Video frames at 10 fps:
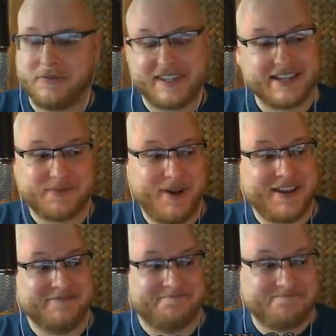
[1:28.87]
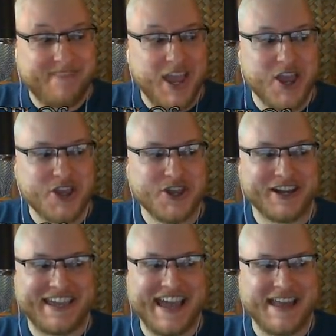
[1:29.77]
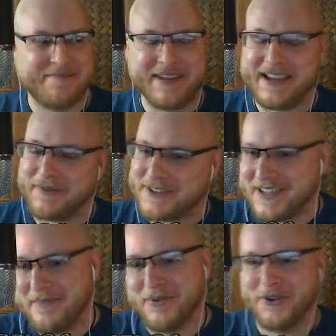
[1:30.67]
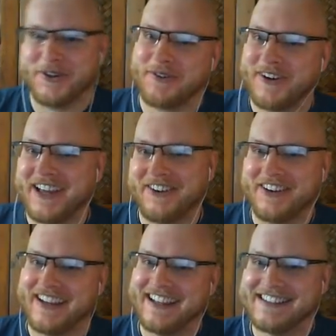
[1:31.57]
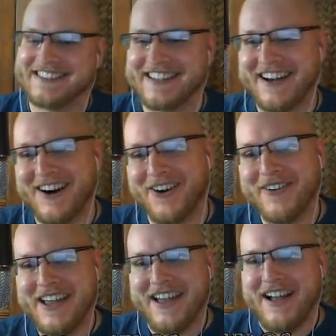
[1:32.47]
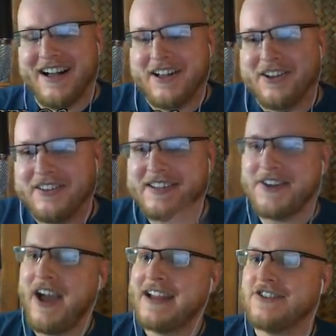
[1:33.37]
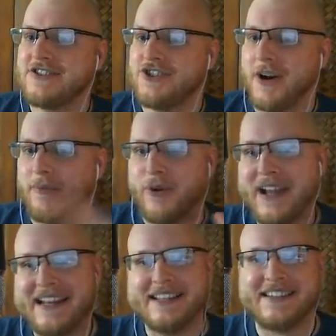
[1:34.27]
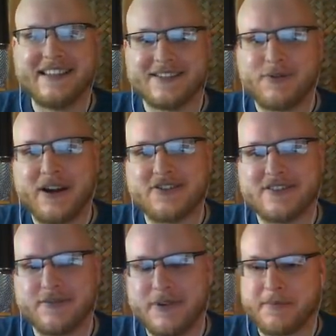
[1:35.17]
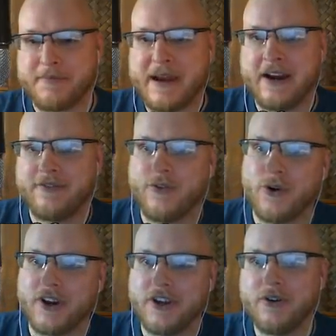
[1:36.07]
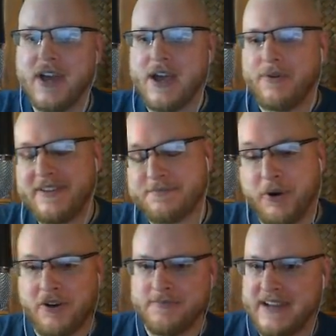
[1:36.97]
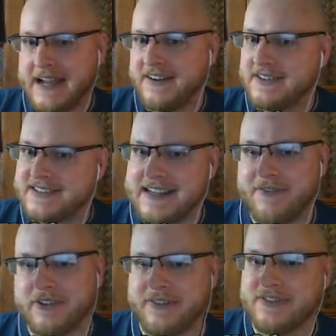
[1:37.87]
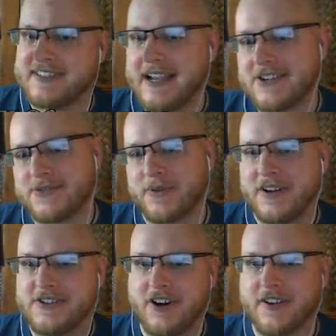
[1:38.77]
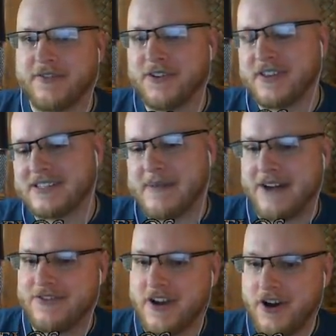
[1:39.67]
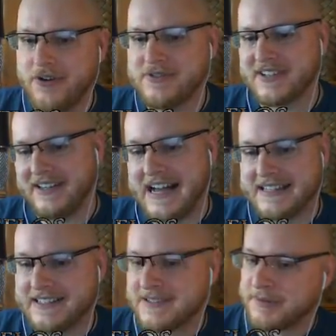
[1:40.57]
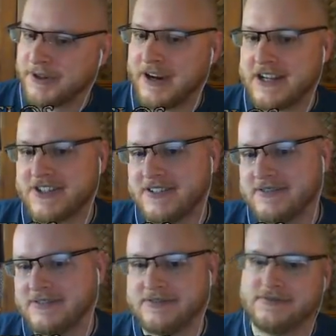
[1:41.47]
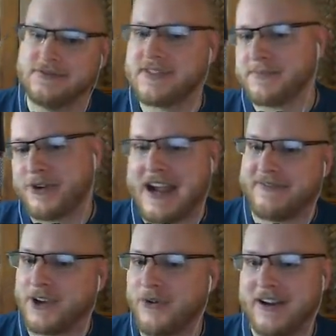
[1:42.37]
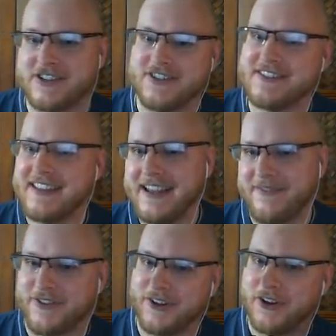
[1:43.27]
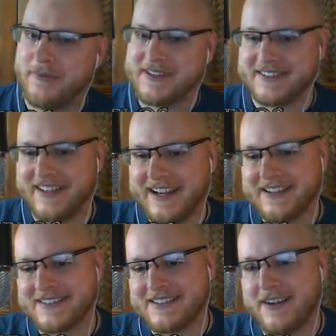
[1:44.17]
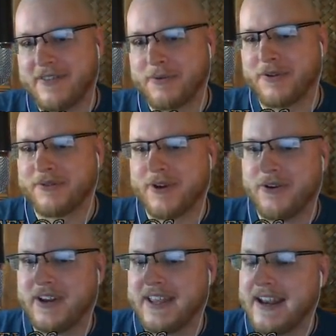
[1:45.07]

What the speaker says: Guess what? You can be. We're just going to pull you right on in. So let's go ahead and just jump right into these questions that we prepared for you. We've broken them down into several different sections. We're going to talk a few things about nodes, classes, progression, some crafting questions, and then a few little miscellaneous stuff that we're thrown in.